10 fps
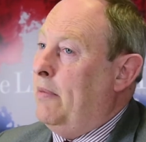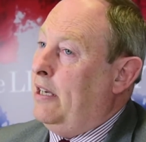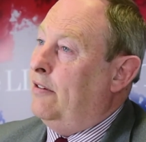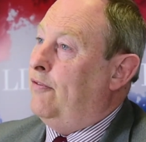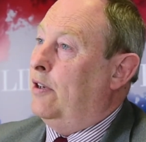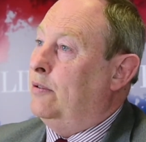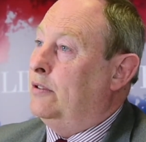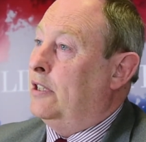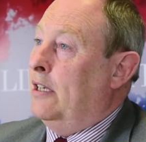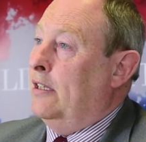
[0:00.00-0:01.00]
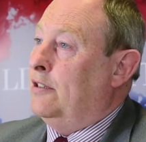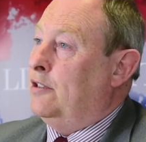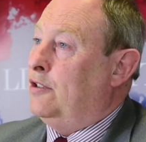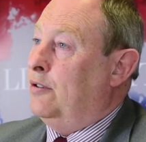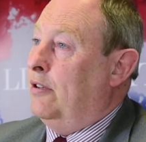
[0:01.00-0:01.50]
many of those
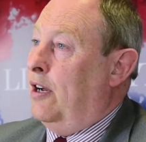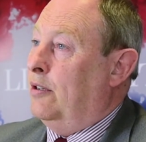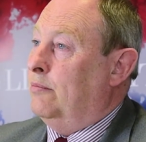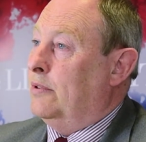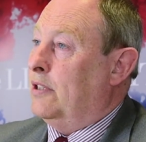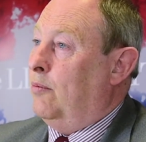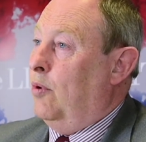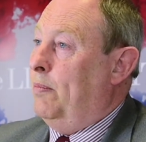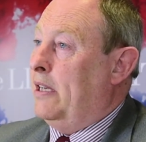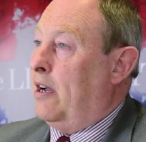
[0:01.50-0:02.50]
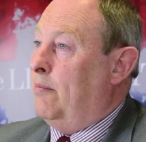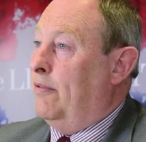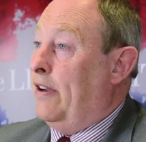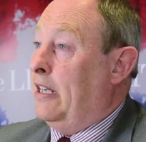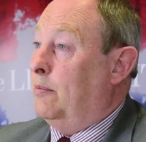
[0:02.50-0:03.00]
student homes will become
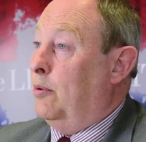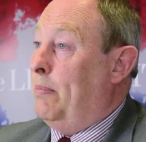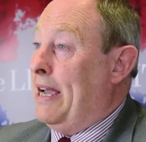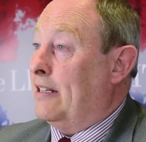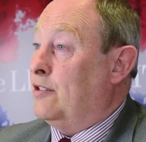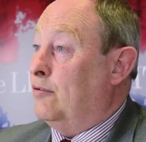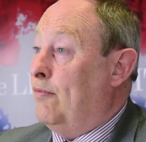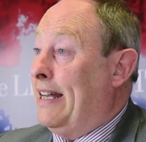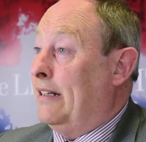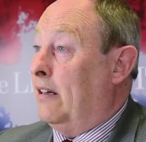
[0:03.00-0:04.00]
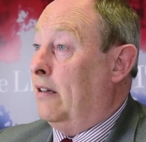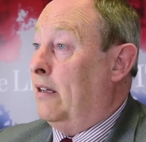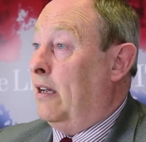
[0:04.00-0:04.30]
available back to rental